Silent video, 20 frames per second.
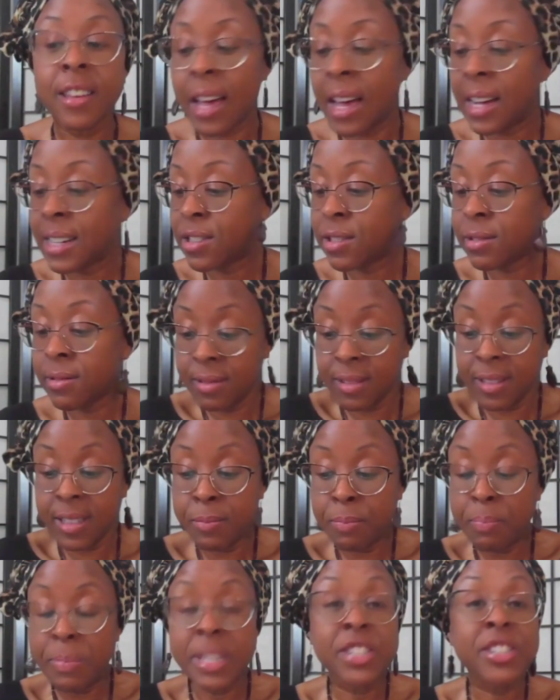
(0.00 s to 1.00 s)
I
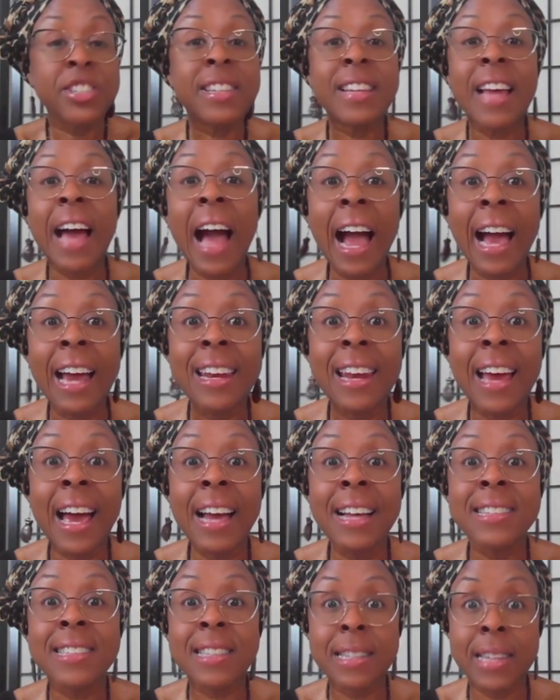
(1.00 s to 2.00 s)
mentioned the
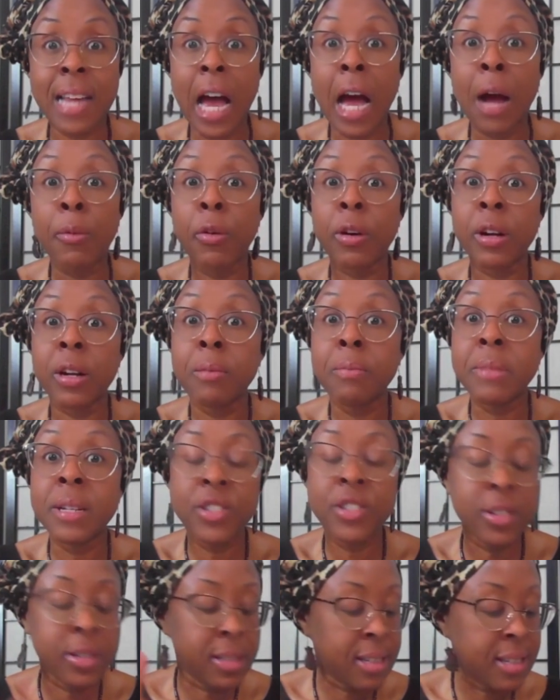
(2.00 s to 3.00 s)
highlights, now I'm going to
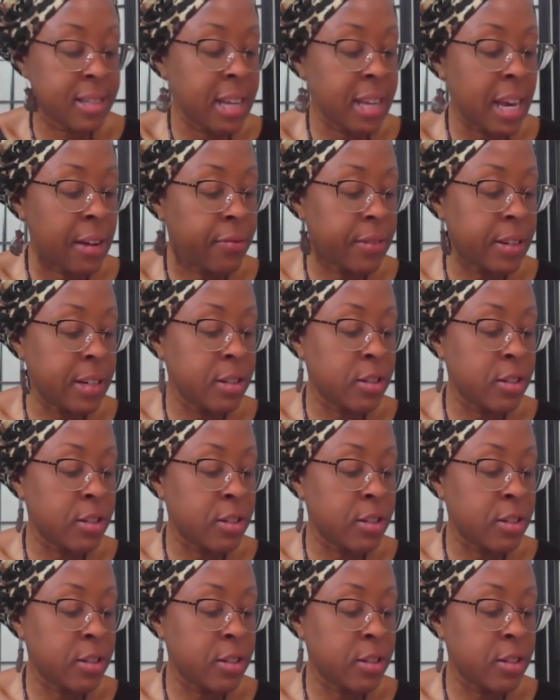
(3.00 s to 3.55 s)
mention the safety.